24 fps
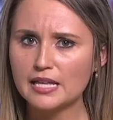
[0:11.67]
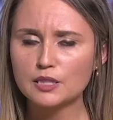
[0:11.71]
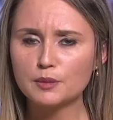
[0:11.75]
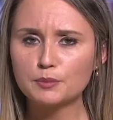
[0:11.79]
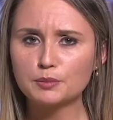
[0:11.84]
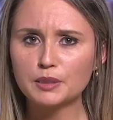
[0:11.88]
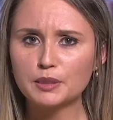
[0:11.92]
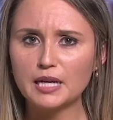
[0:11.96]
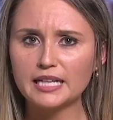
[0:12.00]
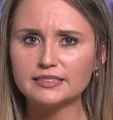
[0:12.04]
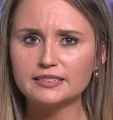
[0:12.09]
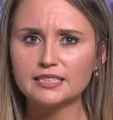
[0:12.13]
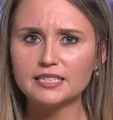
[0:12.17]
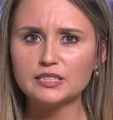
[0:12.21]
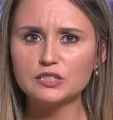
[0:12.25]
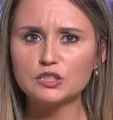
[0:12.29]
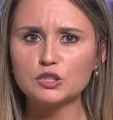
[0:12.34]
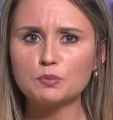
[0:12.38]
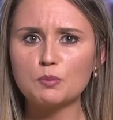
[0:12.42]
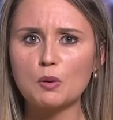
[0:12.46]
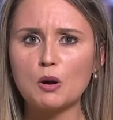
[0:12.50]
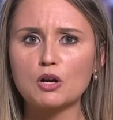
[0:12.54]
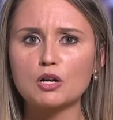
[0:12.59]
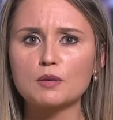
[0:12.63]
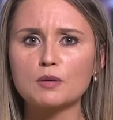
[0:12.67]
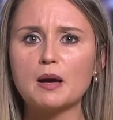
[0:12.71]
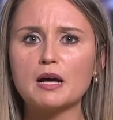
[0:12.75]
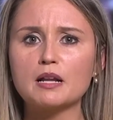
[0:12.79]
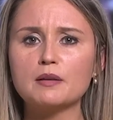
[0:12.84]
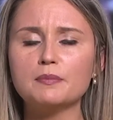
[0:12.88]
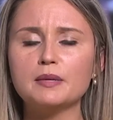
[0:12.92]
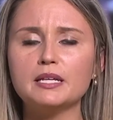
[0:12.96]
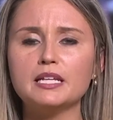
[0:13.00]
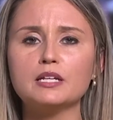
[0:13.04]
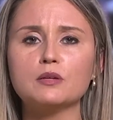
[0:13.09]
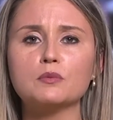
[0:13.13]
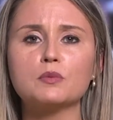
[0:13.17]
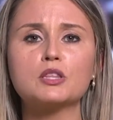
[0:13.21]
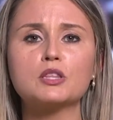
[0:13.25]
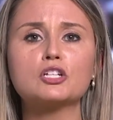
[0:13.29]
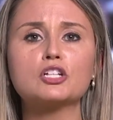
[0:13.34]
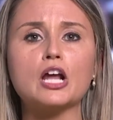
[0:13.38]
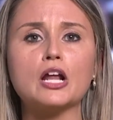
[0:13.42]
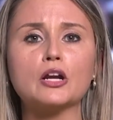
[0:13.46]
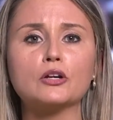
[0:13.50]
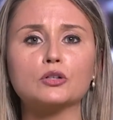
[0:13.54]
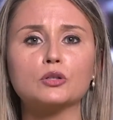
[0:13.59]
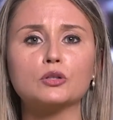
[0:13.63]
The president spoke about a meeting
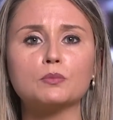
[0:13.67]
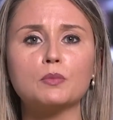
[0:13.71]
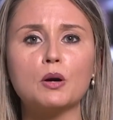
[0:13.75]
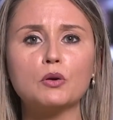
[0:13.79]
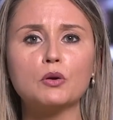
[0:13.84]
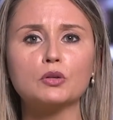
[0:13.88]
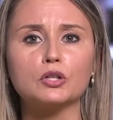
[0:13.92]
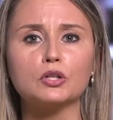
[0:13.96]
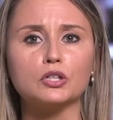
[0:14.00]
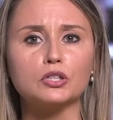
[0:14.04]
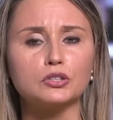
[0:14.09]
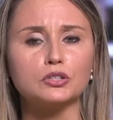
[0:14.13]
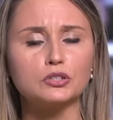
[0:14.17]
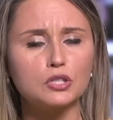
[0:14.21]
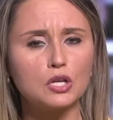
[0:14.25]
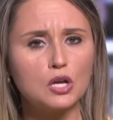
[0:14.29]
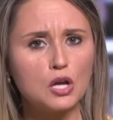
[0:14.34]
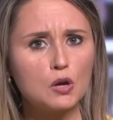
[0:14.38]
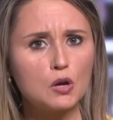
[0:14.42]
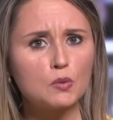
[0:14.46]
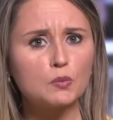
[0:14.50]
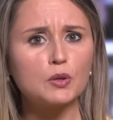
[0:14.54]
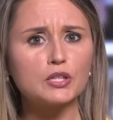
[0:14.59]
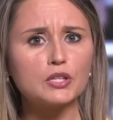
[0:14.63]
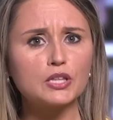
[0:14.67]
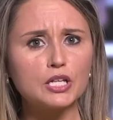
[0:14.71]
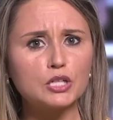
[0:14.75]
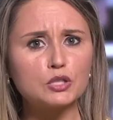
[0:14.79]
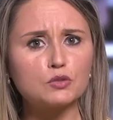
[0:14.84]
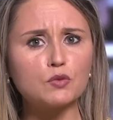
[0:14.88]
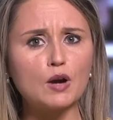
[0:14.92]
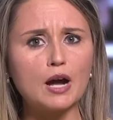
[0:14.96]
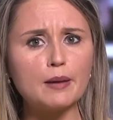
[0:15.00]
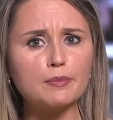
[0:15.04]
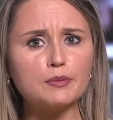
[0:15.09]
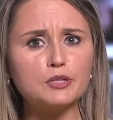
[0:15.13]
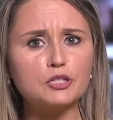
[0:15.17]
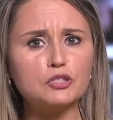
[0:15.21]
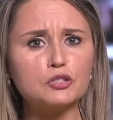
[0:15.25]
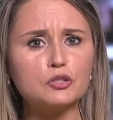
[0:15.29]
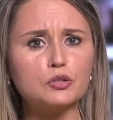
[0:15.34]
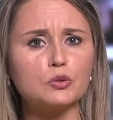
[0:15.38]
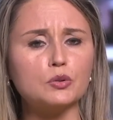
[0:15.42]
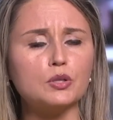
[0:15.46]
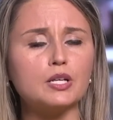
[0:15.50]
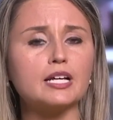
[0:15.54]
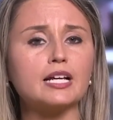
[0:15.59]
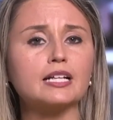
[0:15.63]
with General Motors, where they dropped a
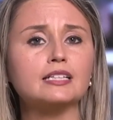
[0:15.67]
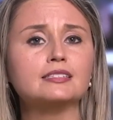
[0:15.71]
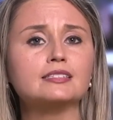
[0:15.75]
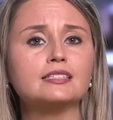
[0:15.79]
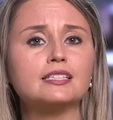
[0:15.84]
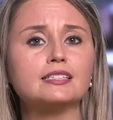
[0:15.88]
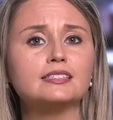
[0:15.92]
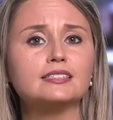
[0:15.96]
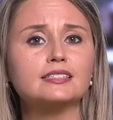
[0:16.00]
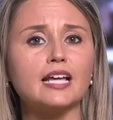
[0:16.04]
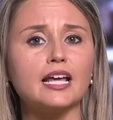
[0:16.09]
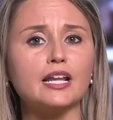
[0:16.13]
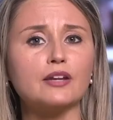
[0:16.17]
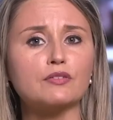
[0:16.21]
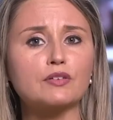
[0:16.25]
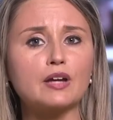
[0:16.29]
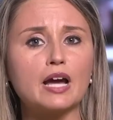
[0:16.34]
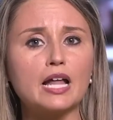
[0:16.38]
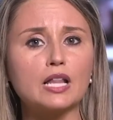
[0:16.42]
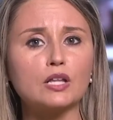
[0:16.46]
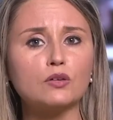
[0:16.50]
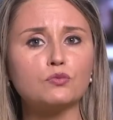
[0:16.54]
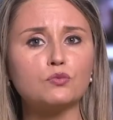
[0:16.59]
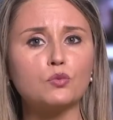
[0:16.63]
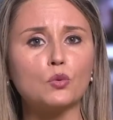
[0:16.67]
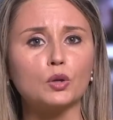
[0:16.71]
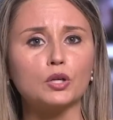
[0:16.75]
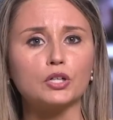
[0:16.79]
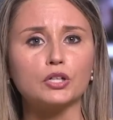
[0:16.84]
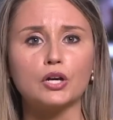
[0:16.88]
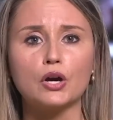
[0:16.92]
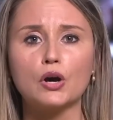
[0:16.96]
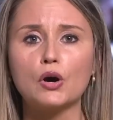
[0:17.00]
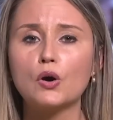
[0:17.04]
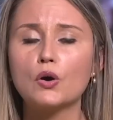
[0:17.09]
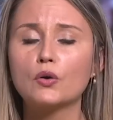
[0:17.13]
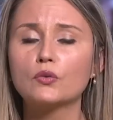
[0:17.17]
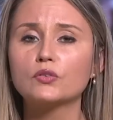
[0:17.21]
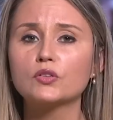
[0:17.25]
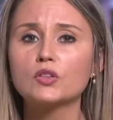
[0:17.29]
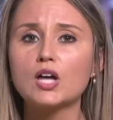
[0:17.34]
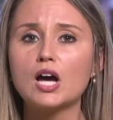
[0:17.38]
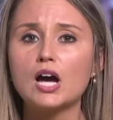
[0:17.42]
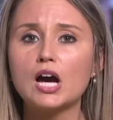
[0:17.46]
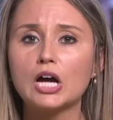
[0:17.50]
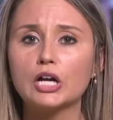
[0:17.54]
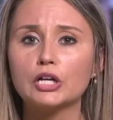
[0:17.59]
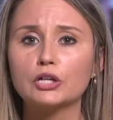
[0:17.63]
suit against the state of California over
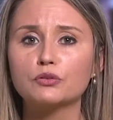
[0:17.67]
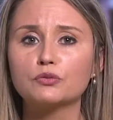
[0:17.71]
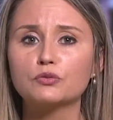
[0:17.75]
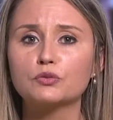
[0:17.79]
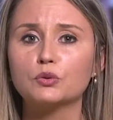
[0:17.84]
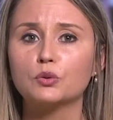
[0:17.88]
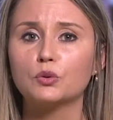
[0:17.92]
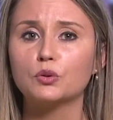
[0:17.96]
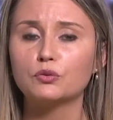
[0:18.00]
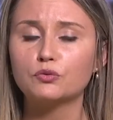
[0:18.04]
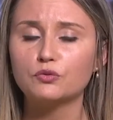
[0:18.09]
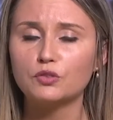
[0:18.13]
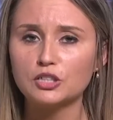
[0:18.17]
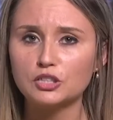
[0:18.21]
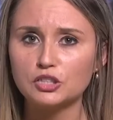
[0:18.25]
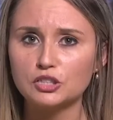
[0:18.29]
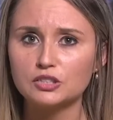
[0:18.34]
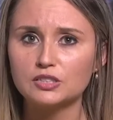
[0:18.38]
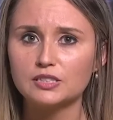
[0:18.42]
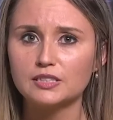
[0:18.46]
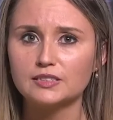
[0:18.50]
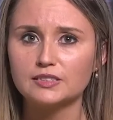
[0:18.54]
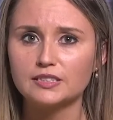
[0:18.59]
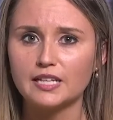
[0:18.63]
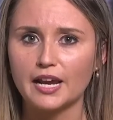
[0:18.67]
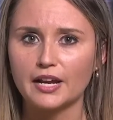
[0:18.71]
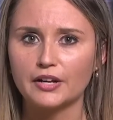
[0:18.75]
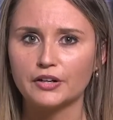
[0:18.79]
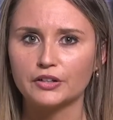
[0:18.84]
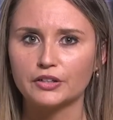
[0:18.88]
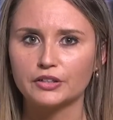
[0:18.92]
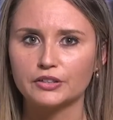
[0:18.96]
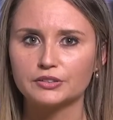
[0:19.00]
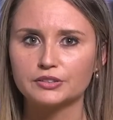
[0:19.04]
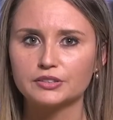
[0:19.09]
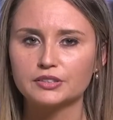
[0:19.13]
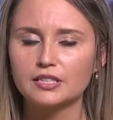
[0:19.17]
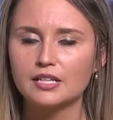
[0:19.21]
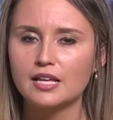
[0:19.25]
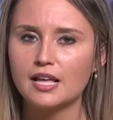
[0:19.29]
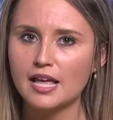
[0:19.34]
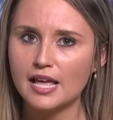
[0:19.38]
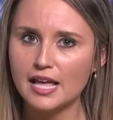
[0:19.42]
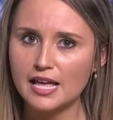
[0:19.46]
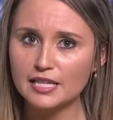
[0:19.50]
the higher fuel efficiency standards.